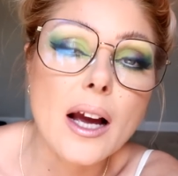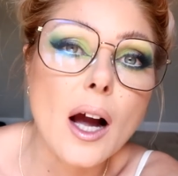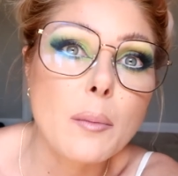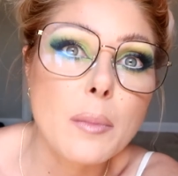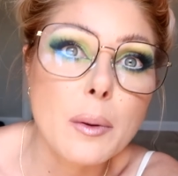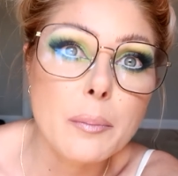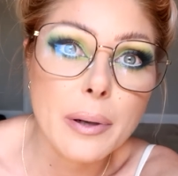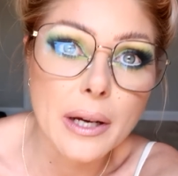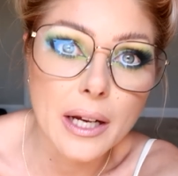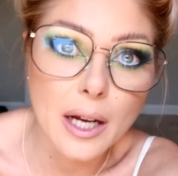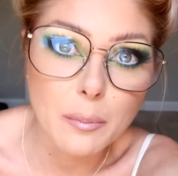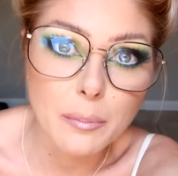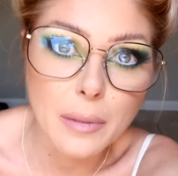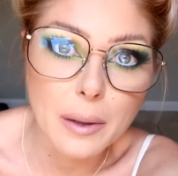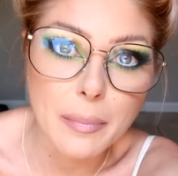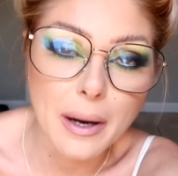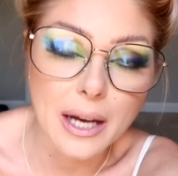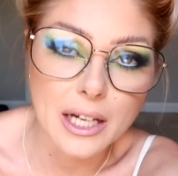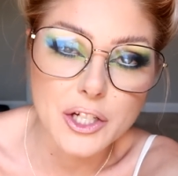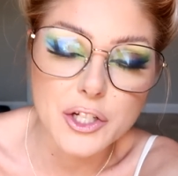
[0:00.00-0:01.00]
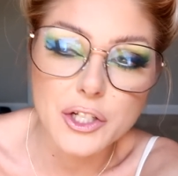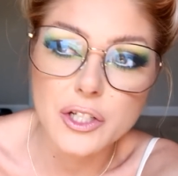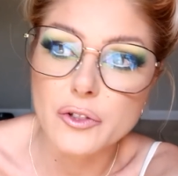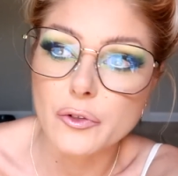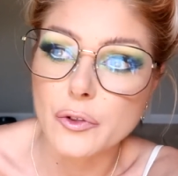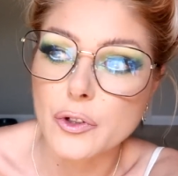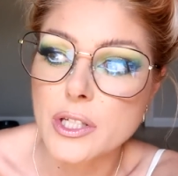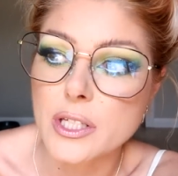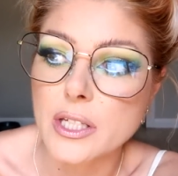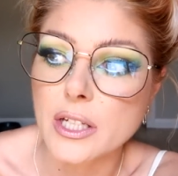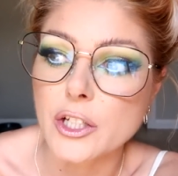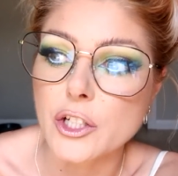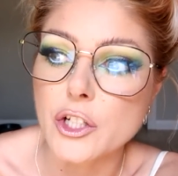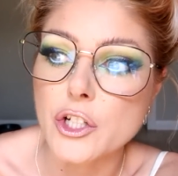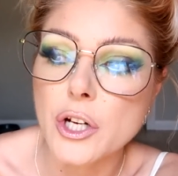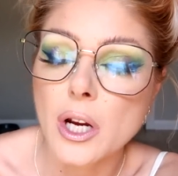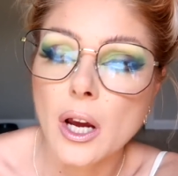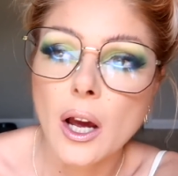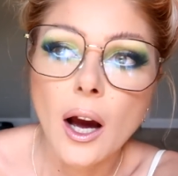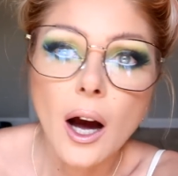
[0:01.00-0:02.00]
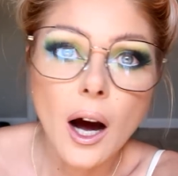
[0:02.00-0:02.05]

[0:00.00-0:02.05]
come and pick up my packages for Cinch